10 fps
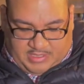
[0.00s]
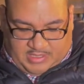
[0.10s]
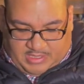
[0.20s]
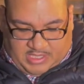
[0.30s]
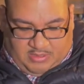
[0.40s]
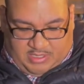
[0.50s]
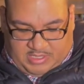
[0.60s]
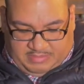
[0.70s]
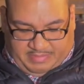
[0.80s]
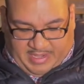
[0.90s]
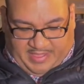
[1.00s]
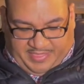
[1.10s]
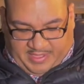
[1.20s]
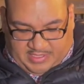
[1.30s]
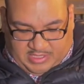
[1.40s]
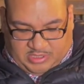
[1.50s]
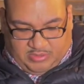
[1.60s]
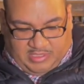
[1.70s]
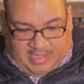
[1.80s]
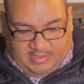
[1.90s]
series. But I think the
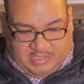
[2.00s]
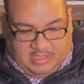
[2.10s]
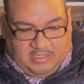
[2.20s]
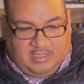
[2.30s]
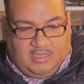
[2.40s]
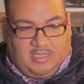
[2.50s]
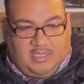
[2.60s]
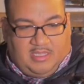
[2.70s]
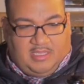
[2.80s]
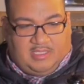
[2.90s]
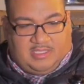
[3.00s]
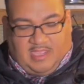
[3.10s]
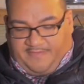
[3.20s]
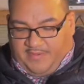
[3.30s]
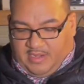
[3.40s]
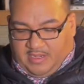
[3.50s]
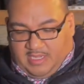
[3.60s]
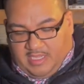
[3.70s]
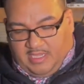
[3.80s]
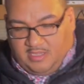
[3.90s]
2000 is
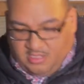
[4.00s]
definitely